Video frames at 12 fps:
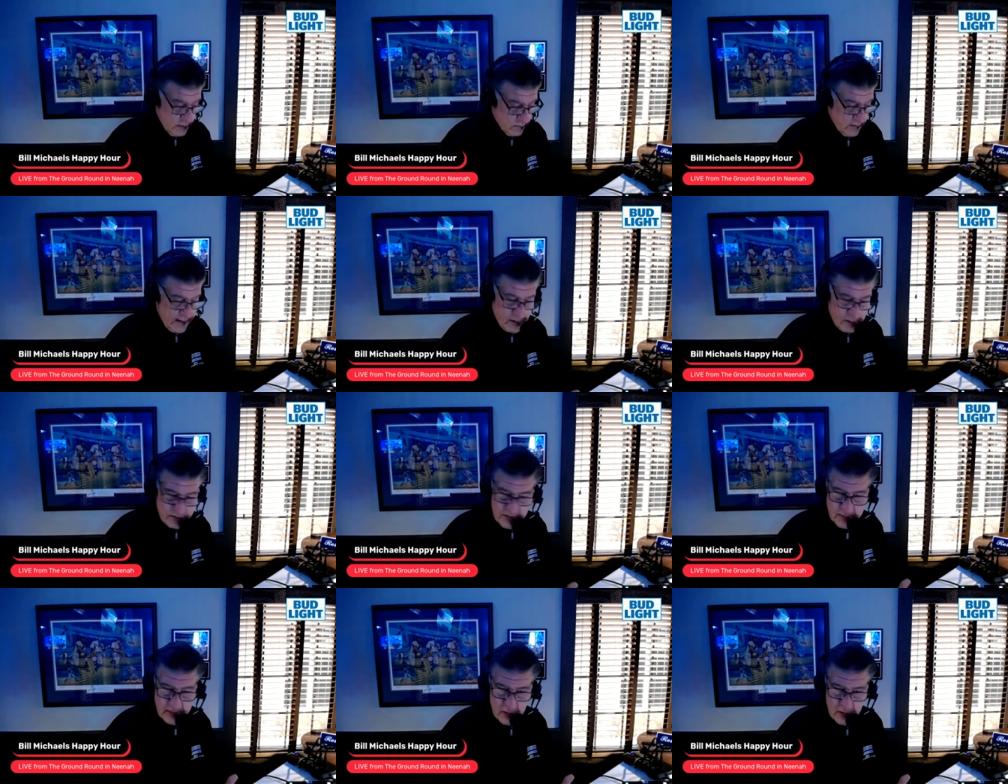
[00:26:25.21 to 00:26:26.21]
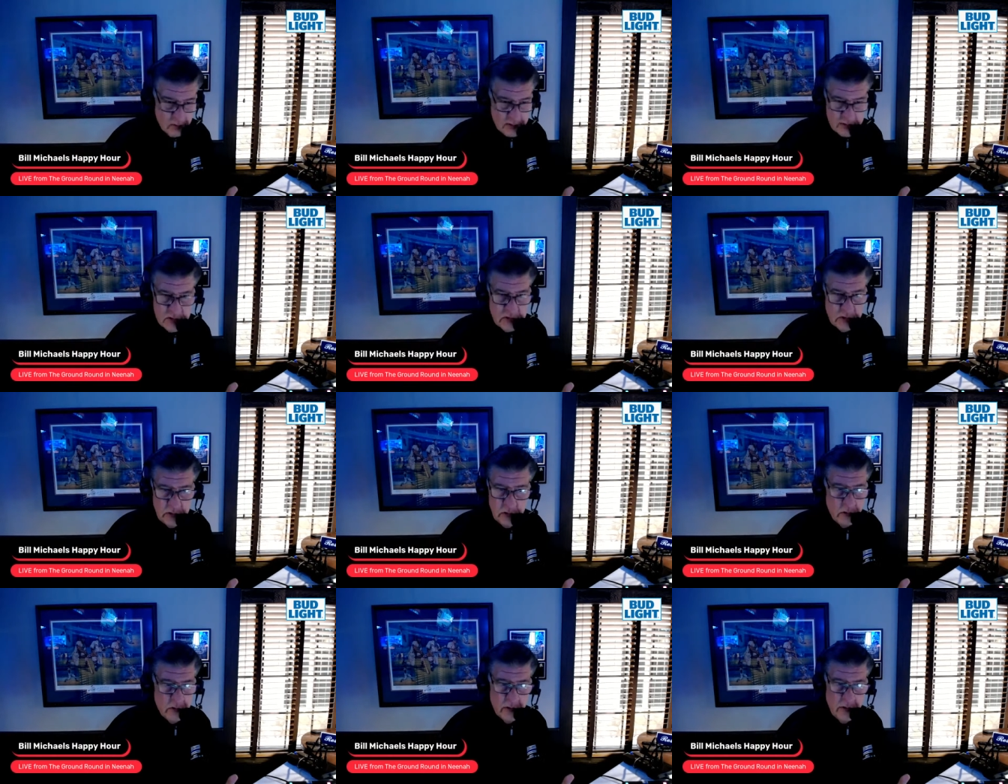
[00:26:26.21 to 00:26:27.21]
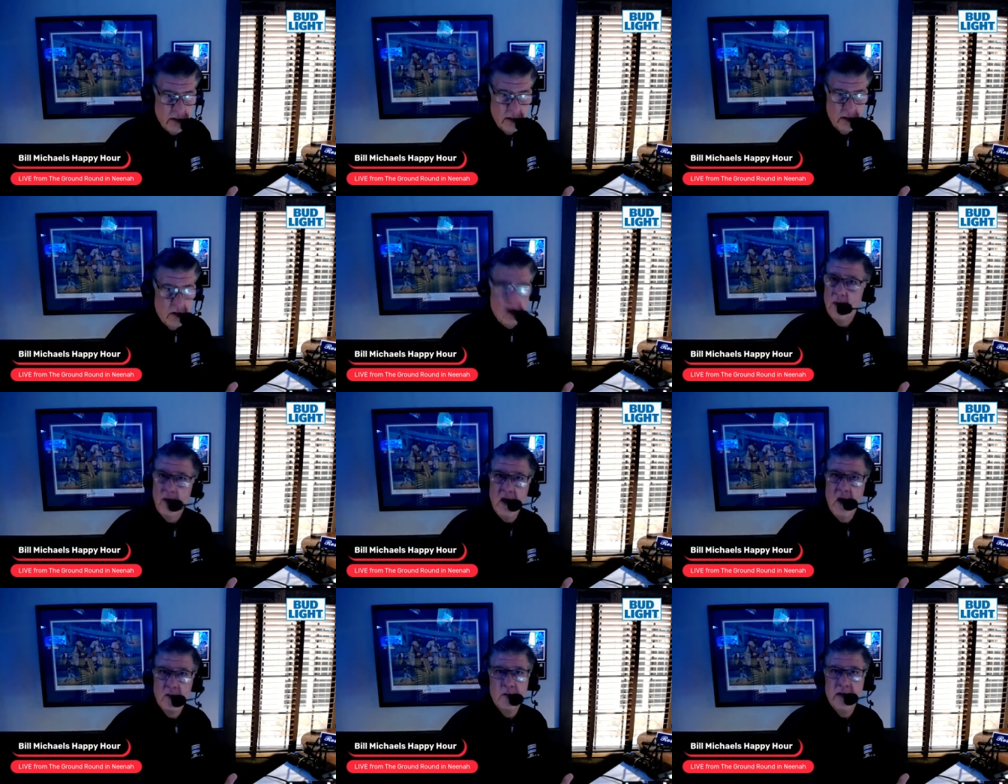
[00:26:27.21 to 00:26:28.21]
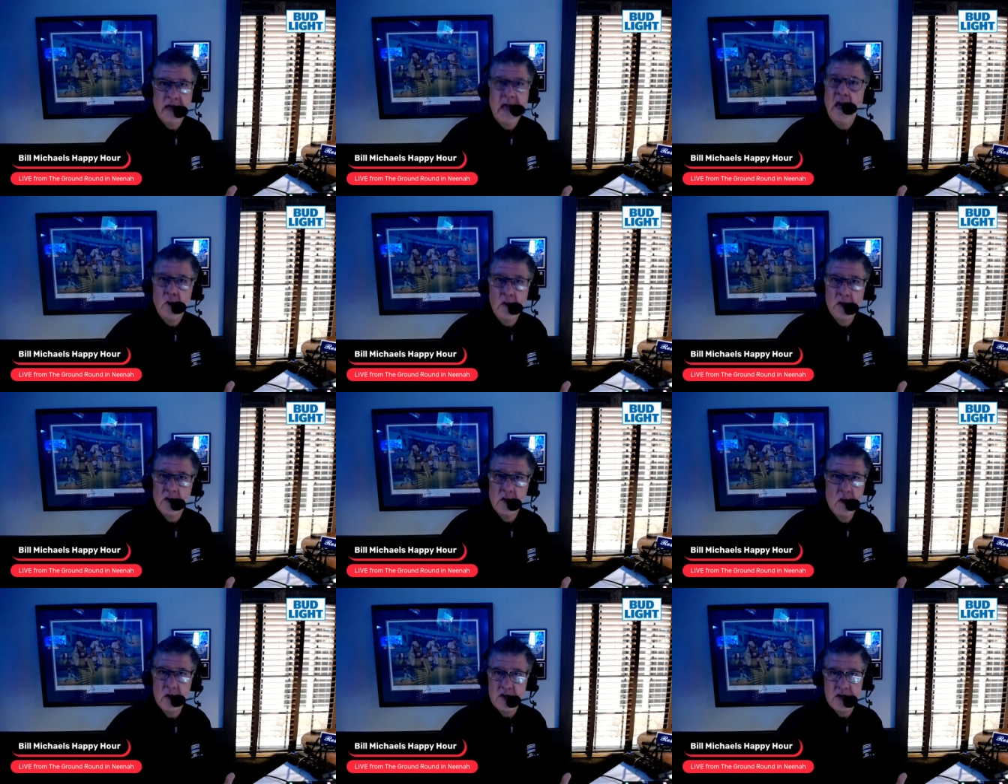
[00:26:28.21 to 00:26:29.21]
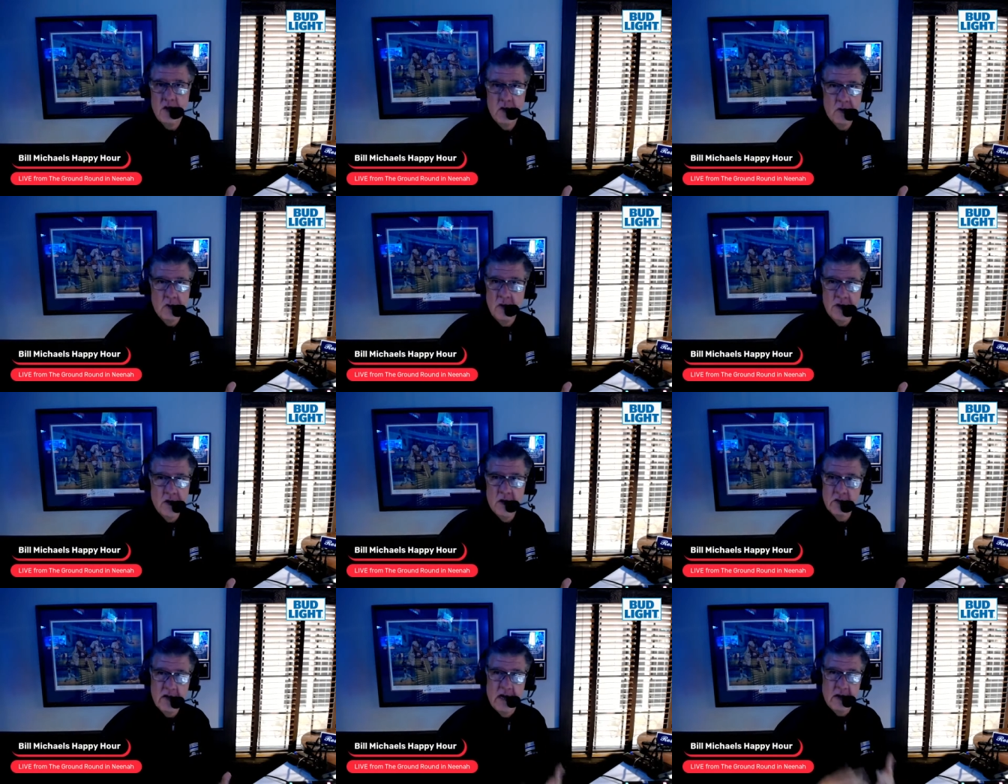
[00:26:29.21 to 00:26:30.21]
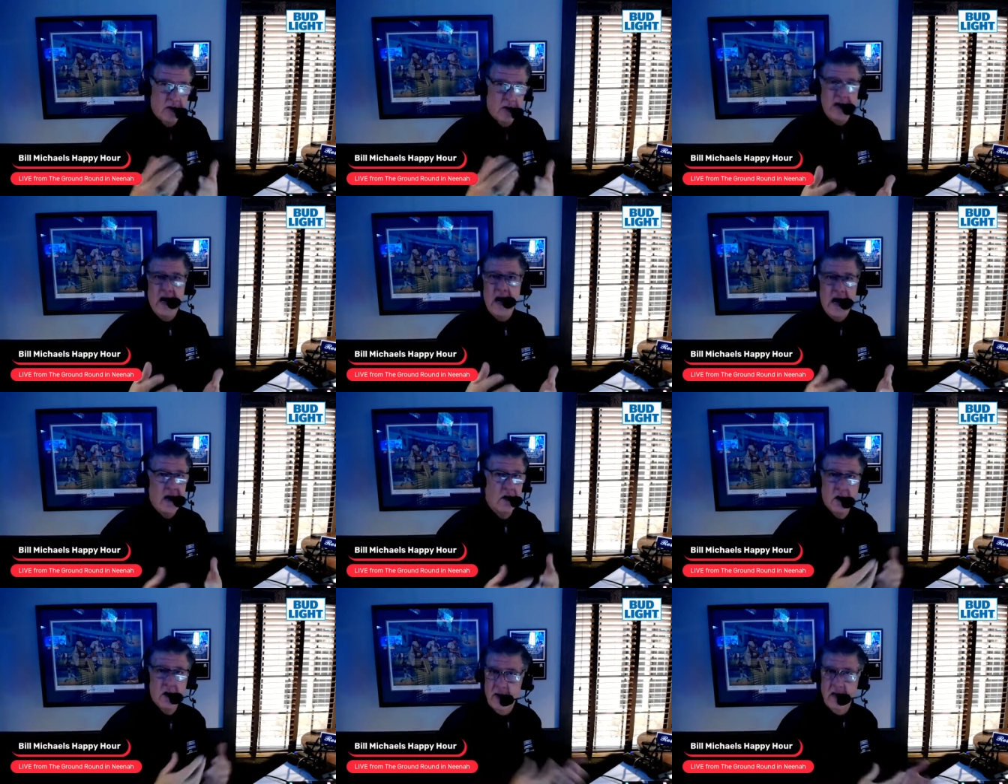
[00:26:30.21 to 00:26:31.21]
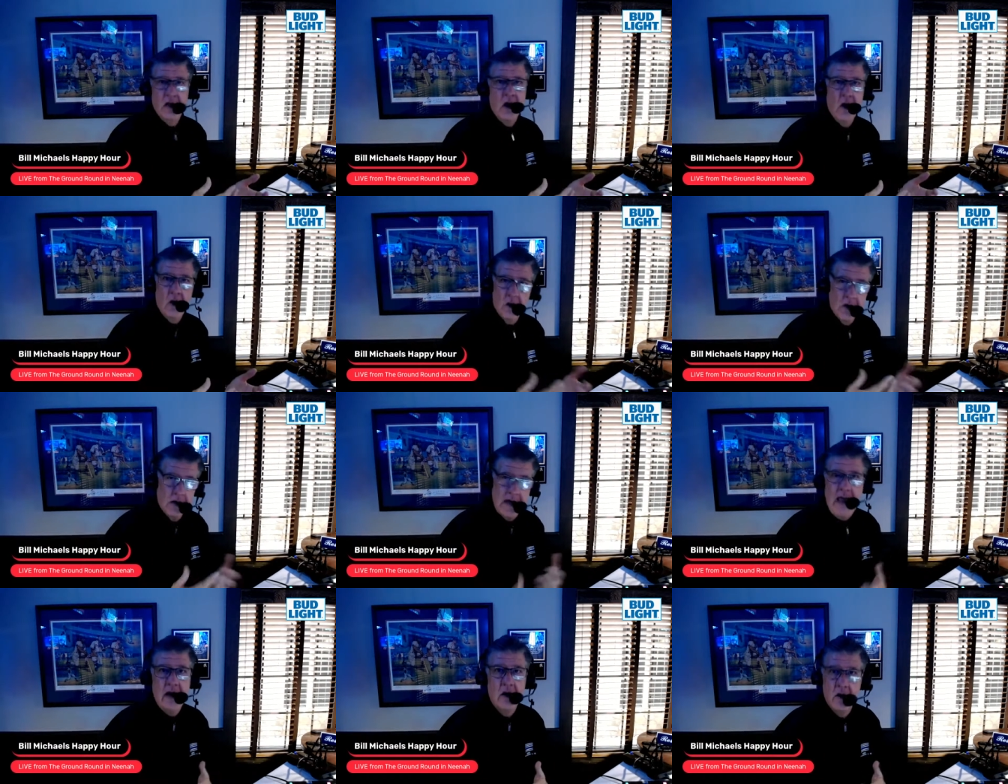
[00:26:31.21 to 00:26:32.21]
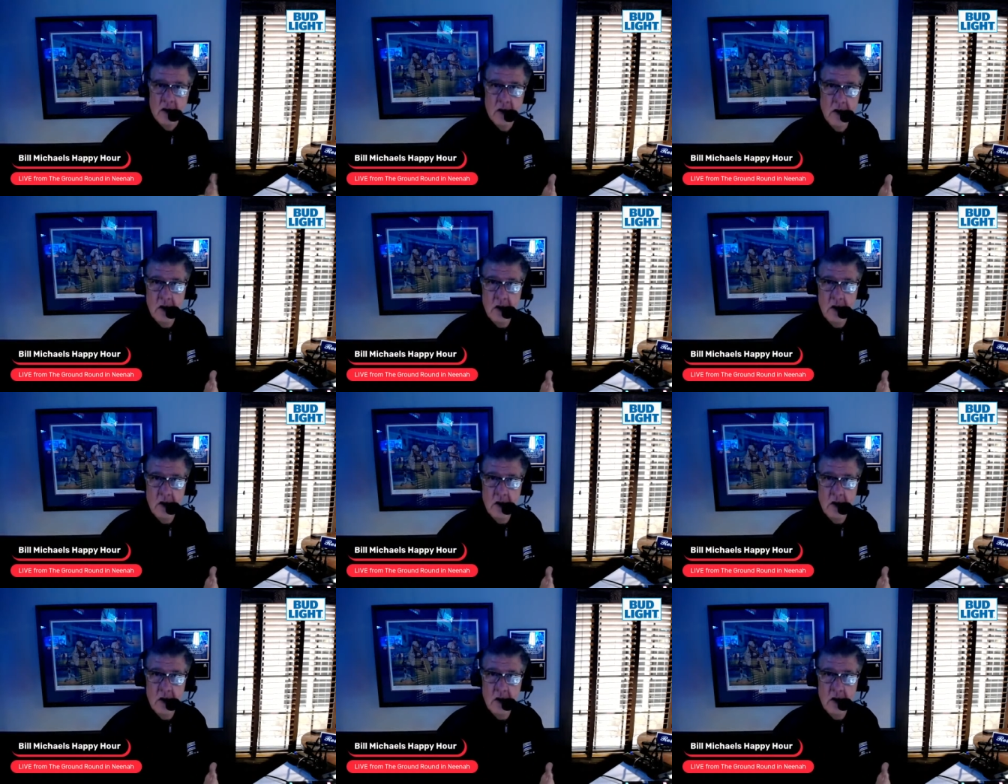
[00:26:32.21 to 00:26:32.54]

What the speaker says: Radio is something that you listen to on the way home from a game, when you're emotional, when you've got a great high or a great low or an anger